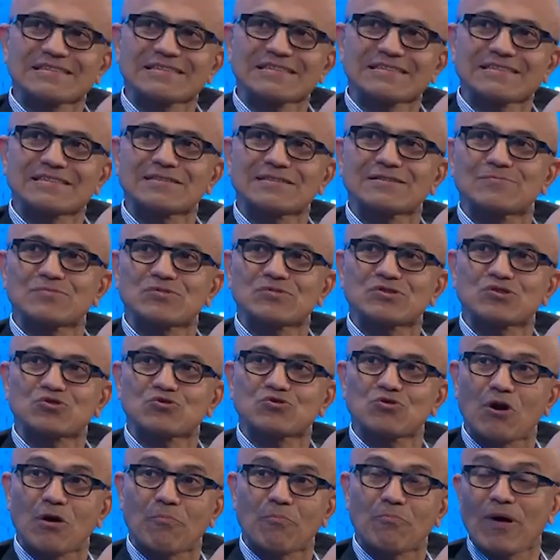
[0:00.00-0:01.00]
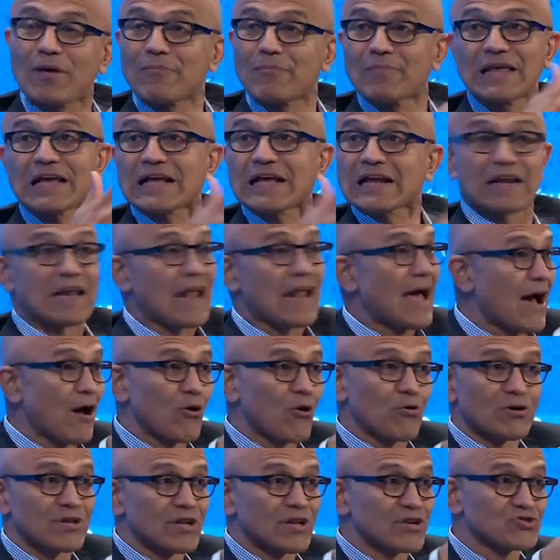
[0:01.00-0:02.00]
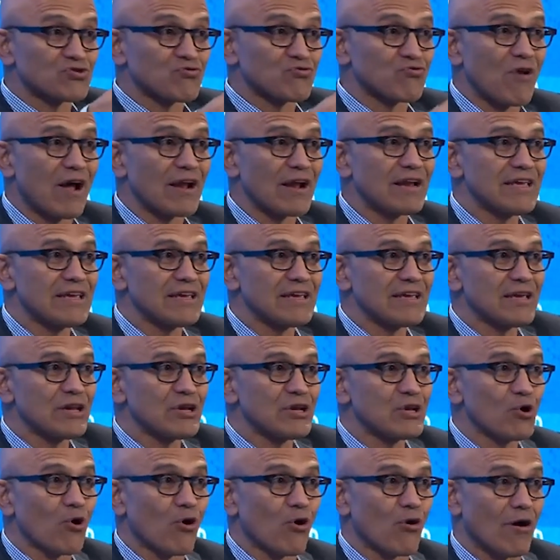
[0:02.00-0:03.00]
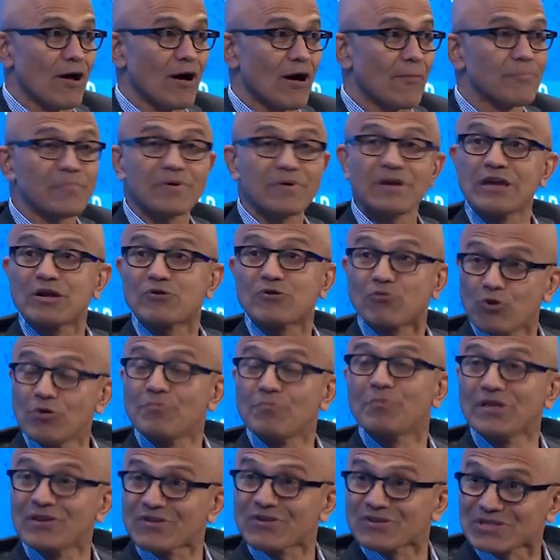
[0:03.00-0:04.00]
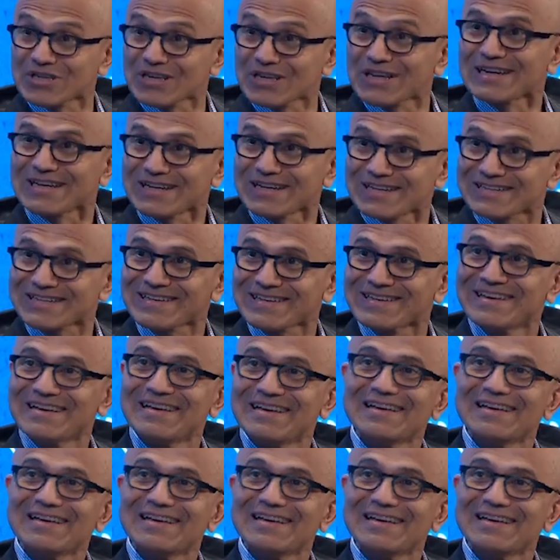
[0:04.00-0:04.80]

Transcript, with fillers: systems to a public cloud that's running in Europe, it wouldn't be resilient.